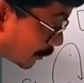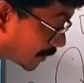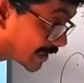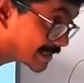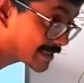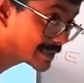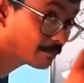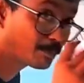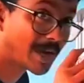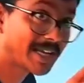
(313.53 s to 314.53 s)
to the
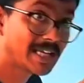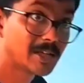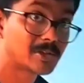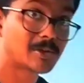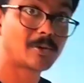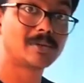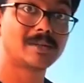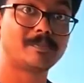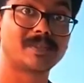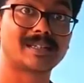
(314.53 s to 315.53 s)
pi
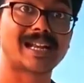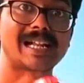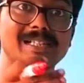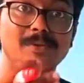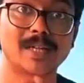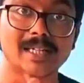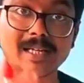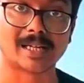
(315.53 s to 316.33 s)
electron transferred